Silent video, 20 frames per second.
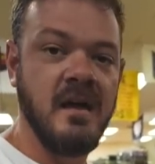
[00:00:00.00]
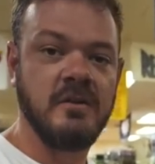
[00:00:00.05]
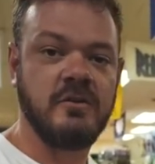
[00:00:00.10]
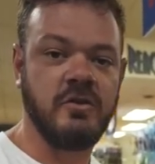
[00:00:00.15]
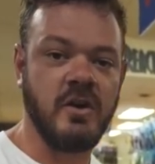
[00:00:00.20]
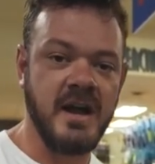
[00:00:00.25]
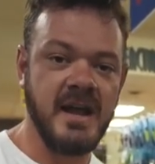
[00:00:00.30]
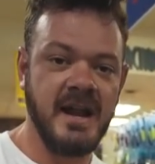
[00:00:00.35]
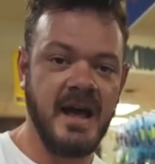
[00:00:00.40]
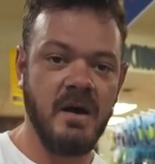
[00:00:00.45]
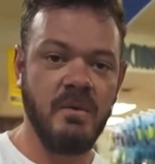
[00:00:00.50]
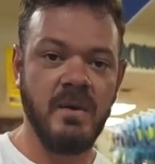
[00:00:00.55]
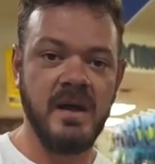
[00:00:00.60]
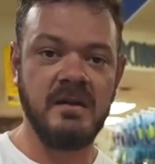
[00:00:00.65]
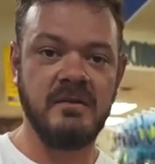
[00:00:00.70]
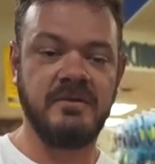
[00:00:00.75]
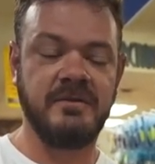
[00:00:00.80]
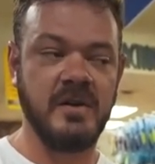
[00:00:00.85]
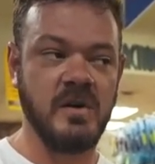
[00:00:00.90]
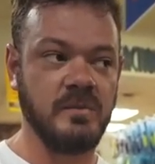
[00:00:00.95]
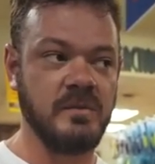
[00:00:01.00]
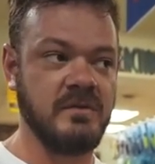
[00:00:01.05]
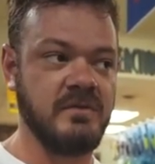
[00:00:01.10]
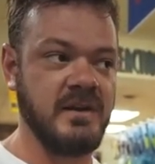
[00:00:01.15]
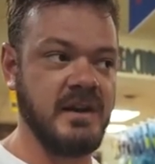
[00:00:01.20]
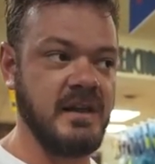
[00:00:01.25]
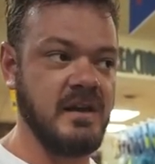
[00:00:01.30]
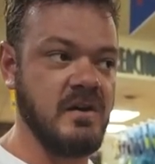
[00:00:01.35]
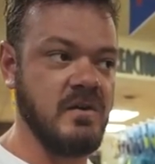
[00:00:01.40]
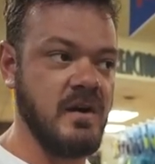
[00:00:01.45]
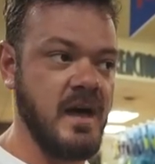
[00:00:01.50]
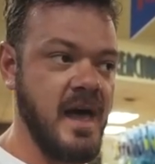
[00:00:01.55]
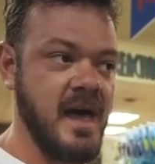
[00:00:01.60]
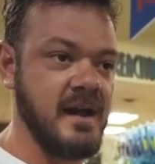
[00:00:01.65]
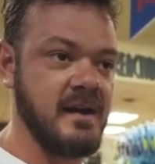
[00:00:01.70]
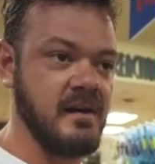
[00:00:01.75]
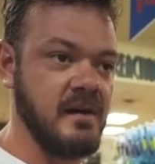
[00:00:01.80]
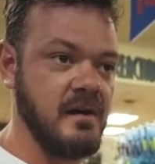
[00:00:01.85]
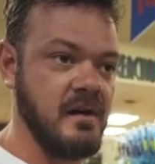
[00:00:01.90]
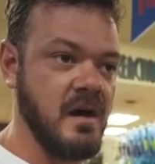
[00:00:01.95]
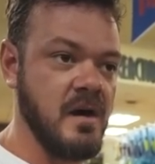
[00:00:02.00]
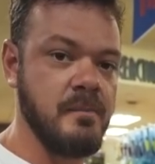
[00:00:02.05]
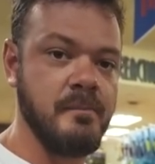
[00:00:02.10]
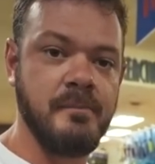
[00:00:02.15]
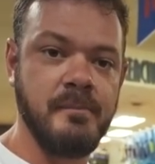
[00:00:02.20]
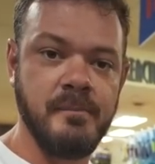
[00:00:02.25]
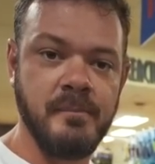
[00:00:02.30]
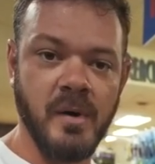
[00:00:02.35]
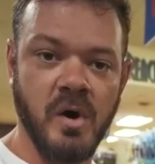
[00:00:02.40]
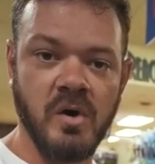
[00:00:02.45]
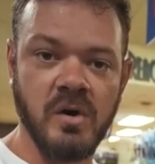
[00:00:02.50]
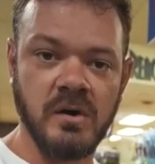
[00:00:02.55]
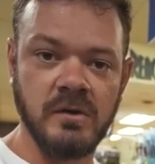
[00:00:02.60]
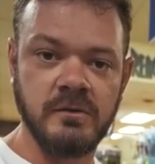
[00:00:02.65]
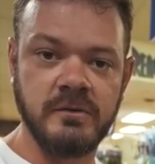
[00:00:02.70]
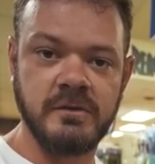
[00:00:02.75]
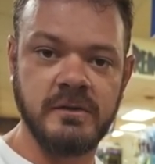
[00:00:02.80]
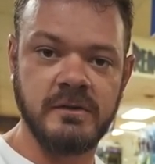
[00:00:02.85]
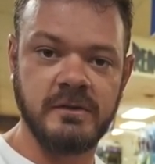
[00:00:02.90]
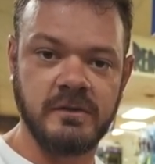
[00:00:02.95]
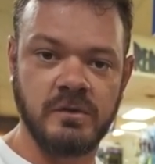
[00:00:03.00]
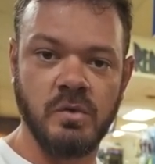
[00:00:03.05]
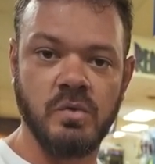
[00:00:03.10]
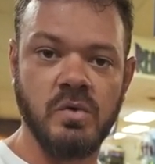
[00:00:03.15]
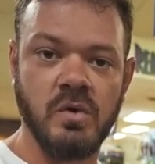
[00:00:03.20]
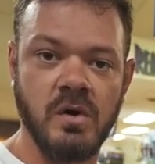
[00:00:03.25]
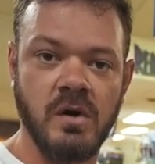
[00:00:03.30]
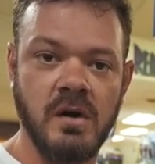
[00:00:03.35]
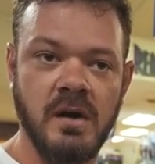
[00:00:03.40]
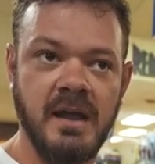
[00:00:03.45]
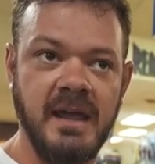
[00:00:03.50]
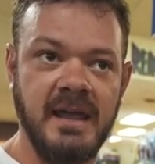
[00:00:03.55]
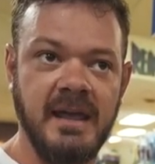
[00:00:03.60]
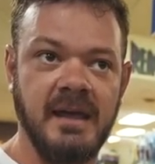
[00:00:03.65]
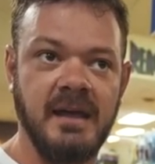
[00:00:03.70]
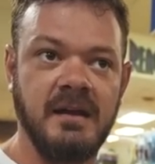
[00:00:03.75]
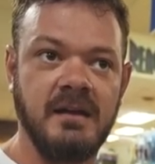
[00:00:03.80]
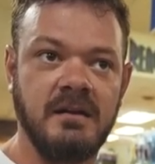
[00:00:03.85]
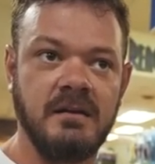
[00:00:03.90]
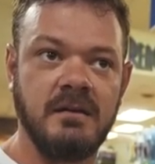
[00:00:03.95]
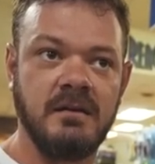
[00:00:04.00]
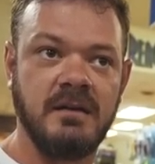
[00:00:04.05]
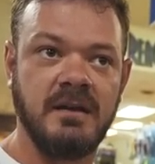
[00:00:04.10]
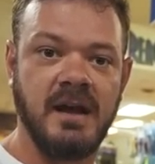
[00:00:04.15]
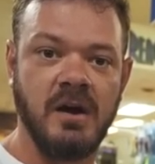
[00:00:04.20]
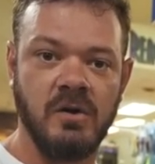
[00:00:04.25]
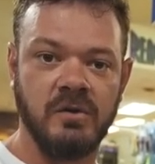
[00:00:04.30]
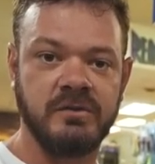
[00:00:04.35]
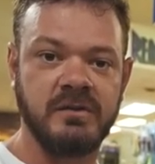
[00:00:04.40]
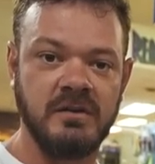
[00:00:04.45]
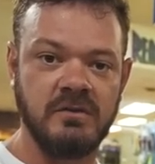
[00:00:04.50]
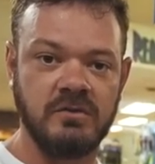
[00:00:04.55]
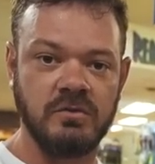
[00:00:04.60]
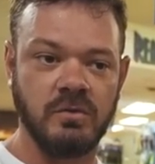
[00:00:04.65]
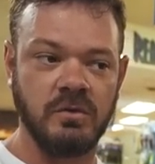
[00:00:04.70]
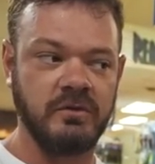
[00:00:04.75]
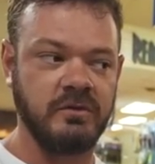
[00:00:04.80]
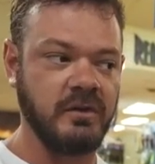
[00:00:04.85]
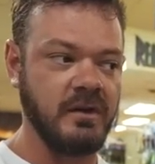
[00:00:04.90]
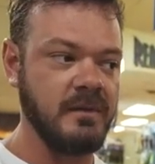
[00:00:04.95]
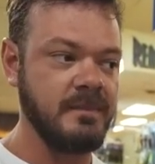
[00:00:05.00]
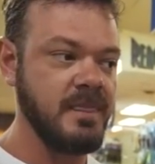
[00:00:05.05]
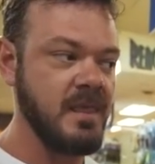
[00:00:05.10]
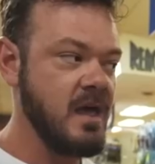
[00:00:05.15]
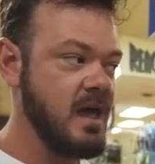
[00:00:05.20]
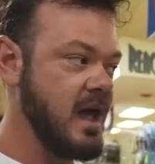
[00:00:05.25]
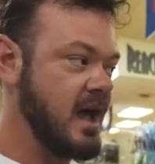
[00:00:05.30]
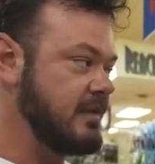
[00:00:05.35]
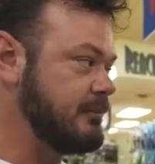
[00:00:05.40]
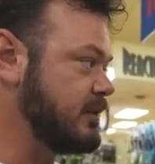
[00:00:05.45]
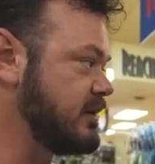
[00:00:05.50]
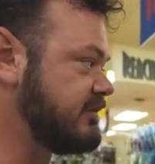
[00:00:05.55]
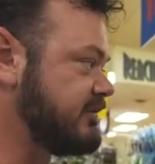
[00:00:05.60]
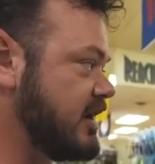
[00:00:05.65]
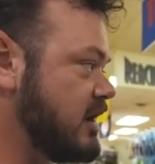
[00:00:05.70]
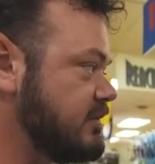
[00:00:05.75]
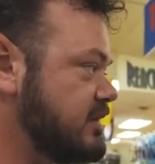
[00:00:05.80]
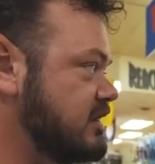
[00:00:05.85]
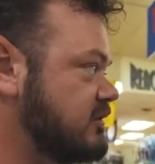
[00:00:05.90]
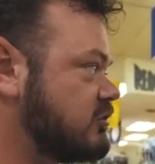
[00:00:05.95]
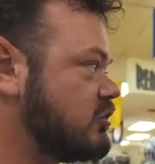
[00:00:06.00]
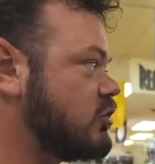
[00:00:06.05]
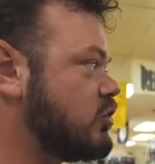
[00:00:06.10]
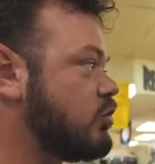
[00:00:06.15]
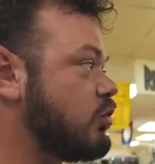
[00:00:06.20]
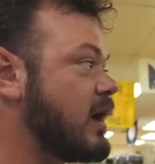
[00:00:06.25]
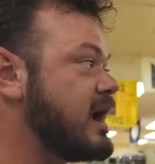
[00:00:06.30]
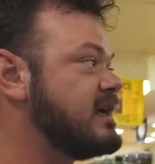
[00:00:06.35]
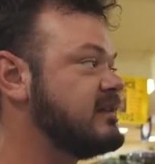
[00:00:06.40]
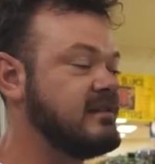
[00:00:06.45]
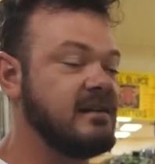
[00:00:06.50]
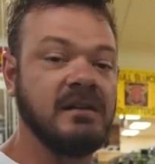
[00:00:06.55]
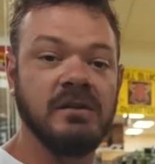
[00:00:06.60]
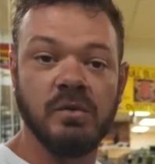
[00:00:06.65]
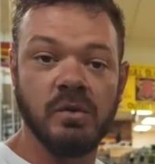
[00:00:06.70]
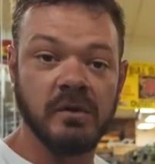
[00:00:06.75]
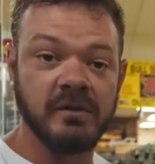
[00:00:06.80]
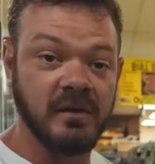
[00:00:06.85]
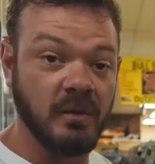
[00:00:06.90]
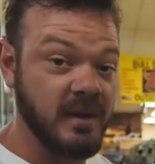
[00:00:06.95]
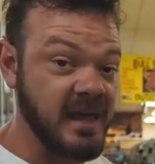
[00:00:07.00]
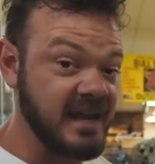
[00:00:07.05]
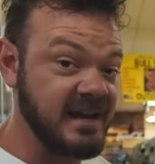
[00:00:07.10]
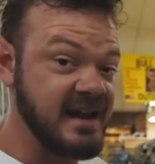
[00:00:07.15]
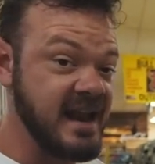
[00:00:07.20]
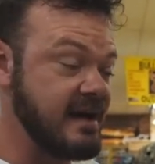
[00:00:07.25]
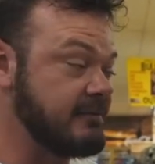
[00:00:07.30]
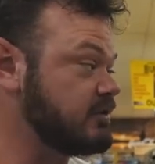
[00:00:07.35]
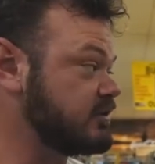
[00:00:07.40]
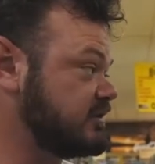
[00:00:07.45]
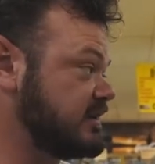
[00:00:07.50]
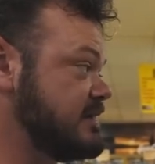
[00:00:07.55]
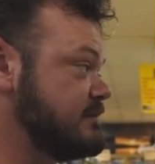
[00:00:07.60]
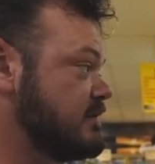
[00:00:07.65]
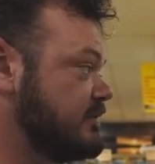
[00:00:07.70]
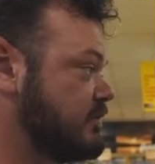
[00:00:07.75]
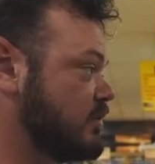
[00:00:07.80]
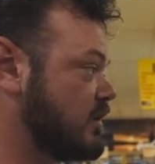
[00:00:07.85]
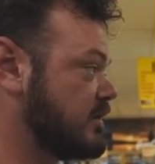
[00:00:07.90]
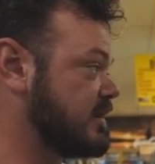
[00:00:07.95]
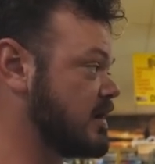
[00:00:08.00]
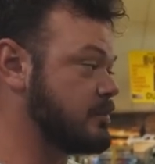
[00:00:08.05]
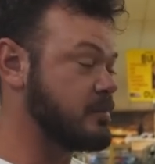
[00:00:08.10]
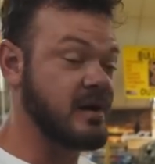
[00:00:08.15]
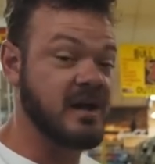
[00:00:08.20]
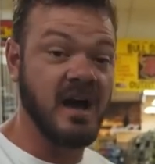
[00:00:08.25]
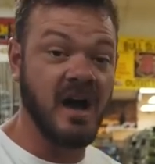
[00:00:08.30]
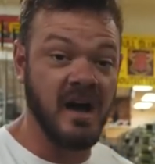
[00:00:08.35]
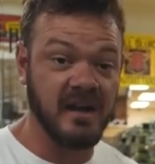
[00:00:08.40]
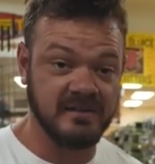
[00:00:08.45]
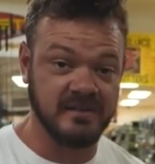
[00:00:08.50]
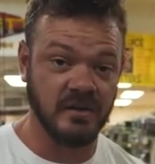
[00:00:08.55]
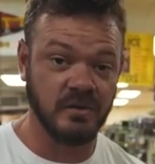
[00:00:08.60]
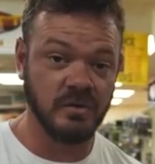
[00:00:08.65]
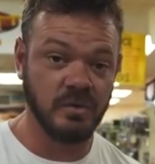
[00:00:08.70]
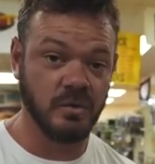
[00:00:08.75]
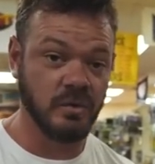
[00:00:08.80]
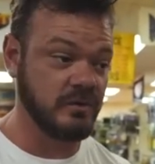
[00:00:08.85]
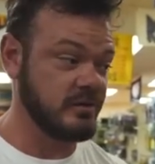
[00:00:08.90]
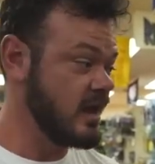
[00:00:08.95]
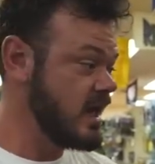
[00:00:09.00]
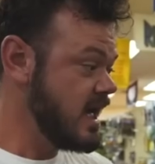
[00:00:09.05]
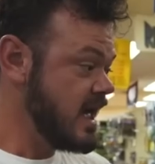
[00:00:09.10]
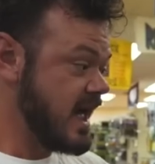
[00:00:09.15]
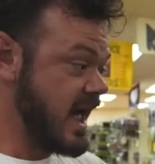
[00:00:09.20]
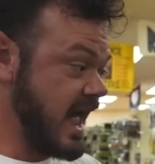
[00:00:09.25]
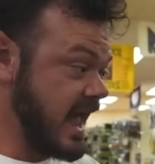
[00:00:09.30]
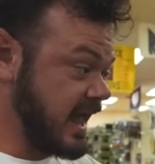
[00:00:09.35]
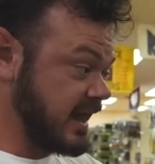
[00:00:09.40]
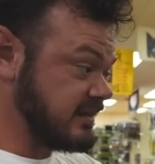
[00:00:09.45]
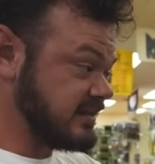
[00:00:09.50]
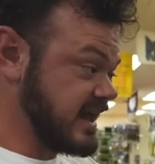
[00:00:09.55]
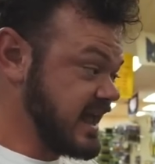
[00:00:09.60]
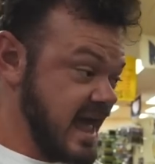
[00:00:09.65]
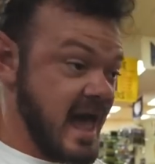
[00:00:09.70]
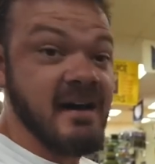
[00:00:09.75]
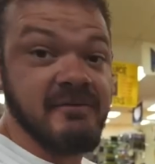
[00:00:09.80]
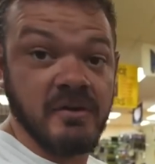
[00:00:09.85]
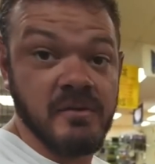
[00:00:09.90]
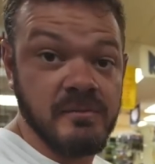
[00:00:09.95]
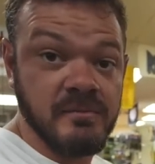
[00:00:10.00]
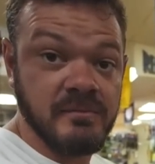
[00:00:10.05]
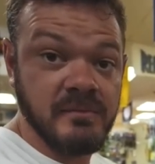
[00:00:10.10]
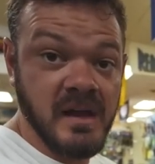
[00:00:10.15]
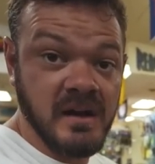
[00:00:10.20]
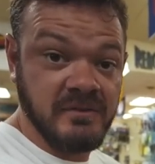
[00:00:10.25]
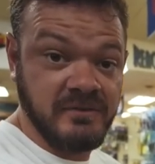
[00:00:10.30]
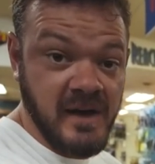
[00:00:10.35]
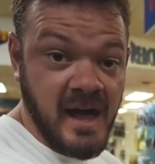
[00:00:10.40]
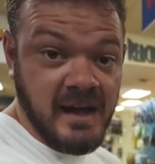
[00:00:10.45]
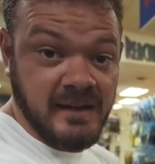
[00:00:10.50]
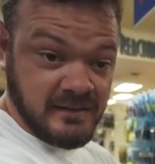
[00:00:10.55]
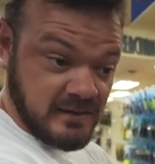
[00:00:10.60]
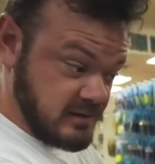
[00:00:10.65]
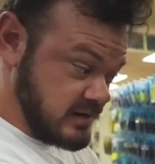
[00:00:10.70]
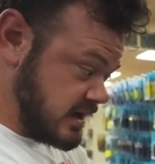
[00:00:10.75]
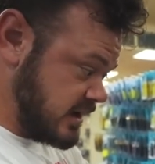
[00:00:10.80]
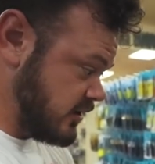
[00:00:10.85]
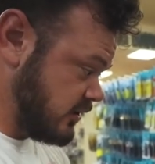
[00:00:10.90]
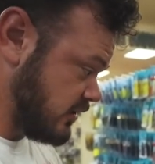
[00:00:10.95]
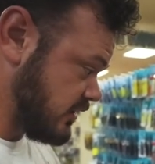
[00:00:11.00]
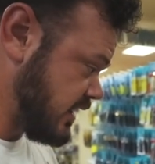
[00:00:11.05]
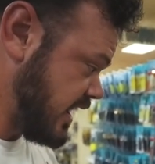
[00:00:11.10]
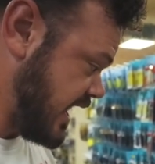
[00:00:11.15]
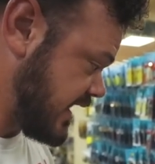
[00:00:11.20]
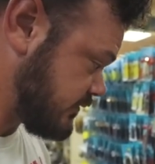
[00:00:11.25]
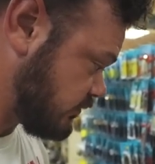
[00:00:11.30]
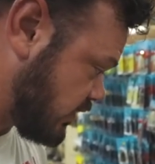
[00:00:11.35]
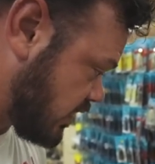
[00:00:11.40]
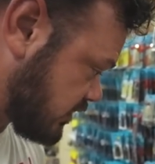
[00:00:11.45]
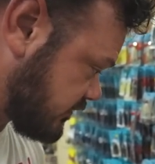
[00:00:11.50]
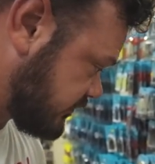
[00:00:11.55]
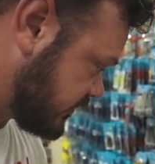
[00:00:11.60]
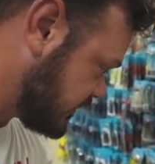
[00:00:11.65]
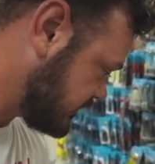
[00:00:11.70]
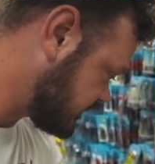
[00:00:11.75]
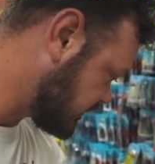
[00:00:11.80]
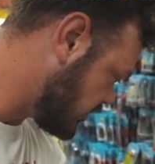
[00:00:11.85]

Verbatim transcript: Trey and I went and filmed a video at a, a Barnes store in Carrollton, Georgia, and we found these crazy lures that we had never seen before, and they're Picasso lures, and they have them, in fact, here at Waterfront.